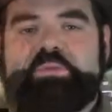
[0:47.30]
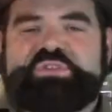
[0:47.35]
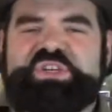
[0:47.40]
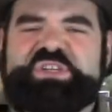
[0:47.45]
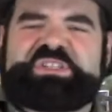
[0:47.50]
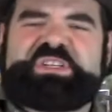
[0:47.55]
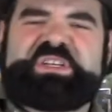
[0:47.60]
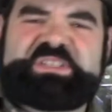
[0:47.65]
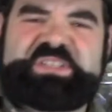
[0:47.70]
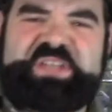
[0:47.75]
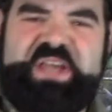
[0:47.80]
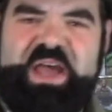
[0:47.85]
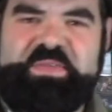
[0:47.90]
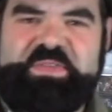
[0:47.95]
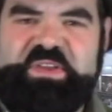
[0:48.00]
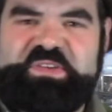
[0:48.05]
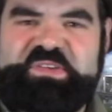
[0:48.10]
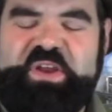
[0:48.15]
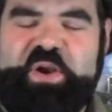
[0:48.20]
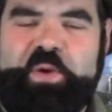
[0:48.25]
just inside
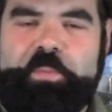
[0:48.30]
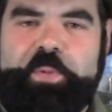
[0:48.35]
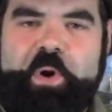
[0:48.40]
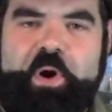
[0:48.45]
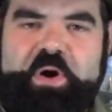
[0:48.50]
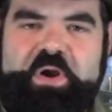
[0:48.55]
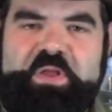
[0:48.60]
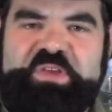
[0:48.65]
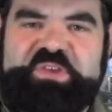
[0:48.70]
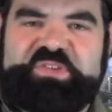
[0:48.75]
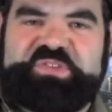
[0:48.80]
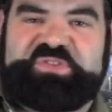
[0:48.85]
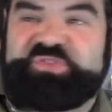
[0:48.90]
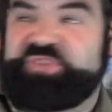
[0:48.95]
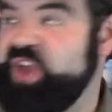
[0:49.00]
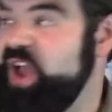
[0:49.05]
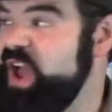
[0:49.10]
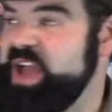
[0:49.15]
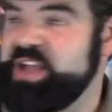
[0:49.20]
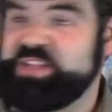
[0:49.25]
this inner part of this
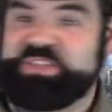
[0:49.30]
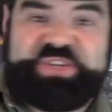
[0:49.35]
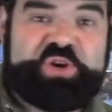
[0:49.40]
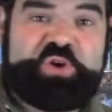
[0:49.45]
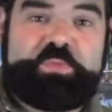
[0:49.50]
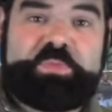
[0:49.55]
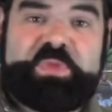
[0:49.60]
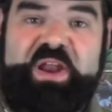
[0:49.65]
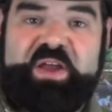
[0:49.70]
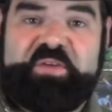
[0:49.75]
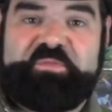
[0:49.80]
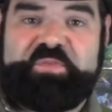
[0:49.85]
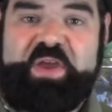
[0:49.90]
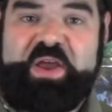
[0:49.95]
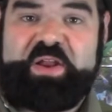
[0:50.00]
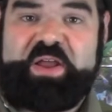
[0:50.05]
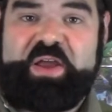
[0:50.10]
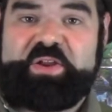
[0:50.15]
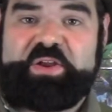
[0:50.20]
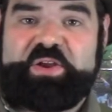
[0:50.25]
giant tomb that I
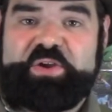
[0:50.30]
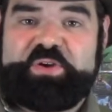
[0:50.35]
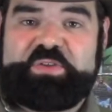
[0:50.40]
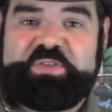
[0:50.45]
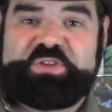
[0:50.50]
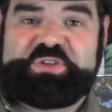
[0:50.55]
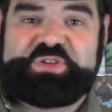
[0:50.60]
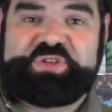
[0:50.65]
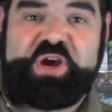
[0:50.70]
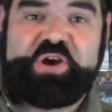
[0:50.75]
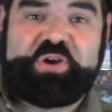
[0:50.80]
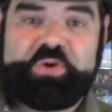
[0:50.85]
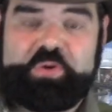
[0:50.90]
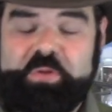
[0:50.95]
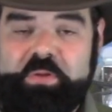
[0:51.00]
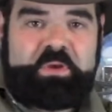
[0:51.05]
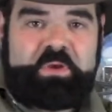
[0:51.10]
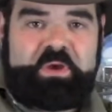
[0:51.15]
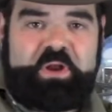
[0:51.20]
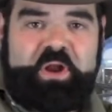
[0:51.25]
found out here in the
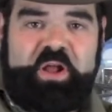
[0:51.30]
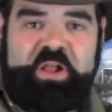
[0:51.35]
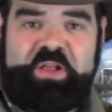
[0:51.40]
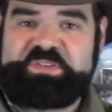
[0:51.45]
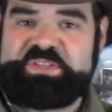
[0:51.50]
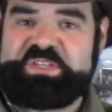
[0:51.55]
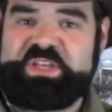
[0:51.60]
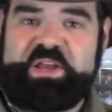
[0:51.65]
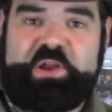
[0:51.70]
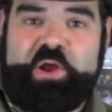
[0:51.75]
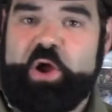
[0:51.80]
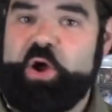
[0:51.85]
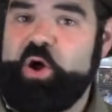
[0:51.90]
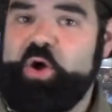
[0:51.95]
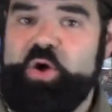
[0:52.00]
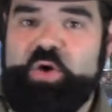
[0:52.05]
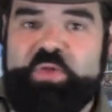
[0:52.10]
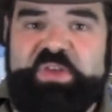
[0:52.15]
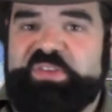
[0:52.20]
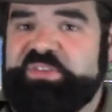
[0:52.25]
jungle, and all of a sudden
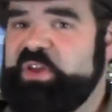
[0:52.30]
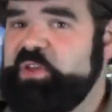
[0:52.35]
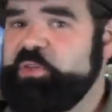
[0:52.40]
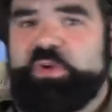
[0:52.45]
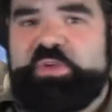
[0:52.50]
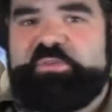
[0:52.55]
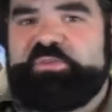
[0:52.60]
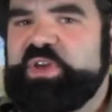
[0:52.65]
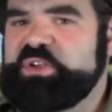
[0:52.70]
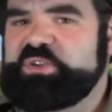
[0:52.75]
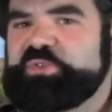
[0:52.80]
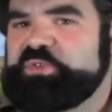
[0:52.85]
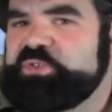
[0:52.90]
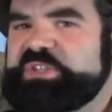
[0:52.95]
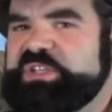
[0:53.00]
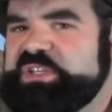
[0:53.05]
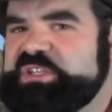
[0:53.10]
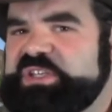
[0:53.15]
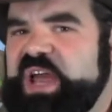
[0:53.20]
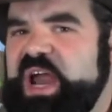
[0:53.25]
all these other
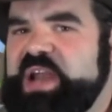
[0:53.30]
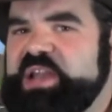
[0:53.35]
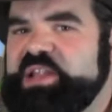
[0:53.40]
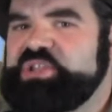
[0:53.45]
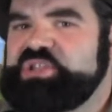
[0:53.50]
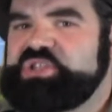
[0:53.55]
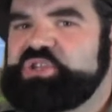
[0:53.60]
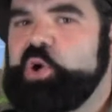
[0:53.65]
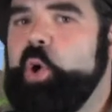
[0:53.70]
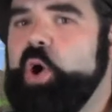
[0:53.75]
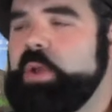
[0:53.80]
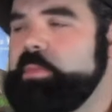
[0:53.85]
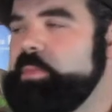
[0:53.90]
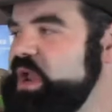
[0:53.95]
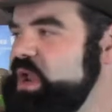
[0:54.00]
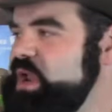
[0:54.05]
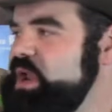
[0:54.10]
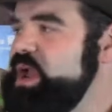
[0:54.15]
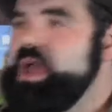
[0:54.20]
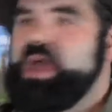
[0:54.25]
adventurers decided to join
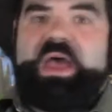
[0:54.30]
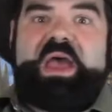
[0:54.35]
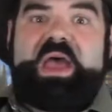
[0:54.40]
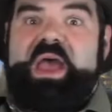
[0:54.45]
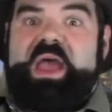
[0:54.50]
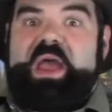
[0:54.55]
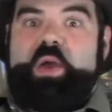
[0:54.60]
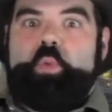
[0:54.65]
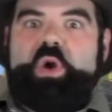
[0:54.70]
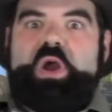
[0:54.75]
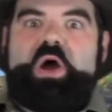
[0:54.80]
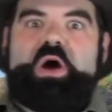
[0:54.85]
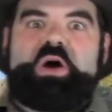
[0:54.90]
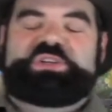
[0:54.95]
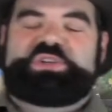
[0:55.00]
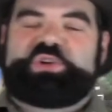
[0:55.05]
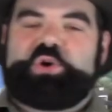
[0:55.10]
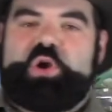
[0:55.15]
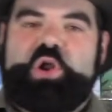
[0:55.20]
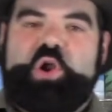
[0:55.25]
me, and we all
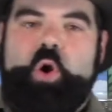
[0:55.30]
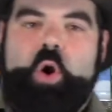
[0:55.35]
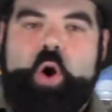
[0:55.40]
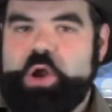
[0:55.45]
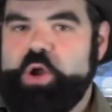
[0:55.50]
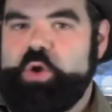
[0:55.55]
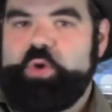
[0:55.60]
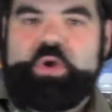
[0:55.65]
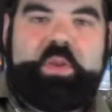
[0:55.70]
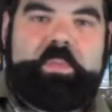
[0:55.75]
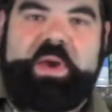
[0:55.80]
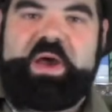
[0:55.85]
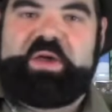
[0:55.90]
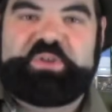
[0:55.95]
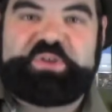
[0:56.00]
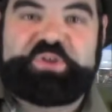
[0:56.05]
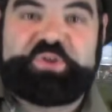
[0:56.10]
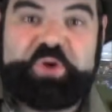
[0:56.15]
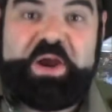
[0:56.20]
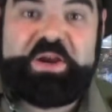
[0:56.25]
started arguing about
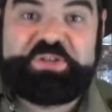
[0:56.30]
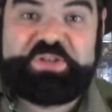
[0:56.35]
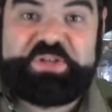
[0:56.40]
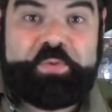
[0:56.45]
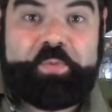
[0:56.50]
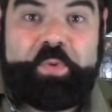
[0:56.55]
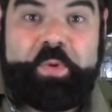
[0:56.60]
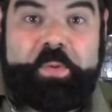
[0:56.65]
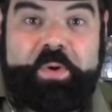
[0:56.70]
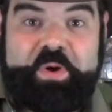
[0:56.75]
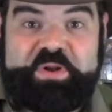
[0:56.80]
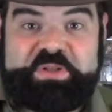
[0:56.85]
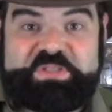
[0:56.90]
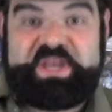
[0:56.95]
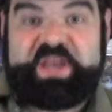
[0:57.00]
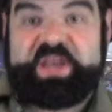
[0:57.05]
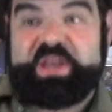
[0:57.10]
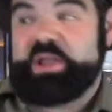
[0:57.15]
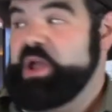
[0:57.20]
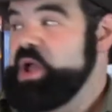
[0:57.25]
the treasure that we were going
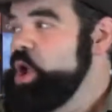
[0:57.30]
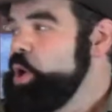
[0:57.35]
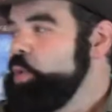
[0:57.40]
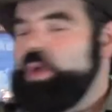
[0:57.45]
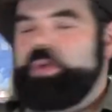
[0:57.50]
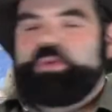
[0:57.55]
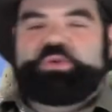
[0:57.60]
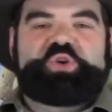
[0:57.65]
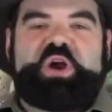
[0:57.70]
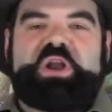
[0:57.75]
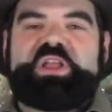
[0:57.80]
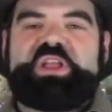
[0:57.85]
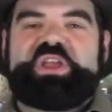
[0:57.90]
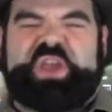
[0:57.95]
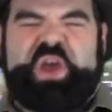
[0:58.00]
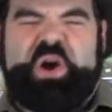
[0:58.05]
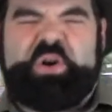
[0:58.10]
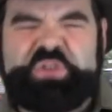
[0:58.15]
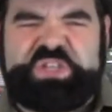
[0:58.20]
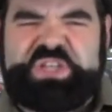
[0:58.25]
to take. We were trying to
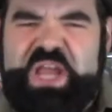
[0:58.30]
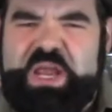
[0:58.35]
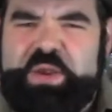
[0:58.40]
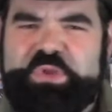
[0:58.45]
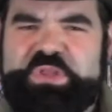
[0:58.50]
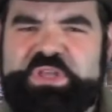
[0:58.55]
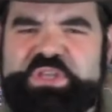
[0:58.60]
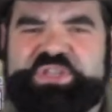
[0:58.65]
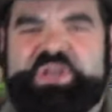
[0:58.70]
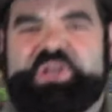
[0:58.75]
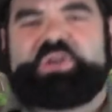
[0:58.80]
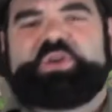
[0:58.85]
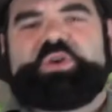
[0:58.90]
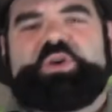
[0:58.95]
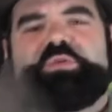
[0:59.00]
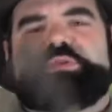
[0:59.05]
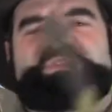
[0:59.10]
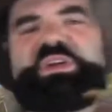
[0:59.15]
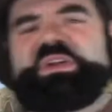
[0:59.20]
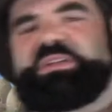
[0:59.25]
negotiate with each other
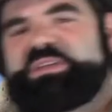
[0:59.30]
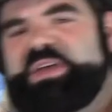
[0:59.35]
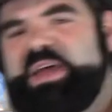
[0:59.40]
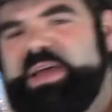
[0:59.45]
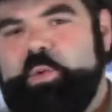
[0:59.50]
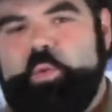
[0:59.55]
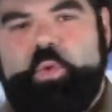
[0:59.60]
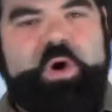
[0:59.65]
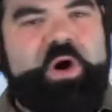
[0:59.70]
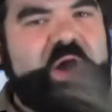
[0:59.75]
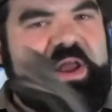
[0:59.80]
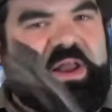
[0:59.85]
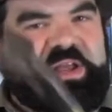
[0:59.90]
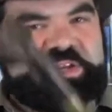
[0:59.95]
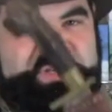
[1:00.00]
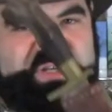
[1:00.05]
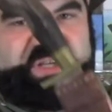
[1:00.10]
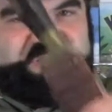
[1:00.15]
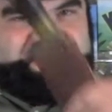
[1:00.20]
who was going to take what. As you can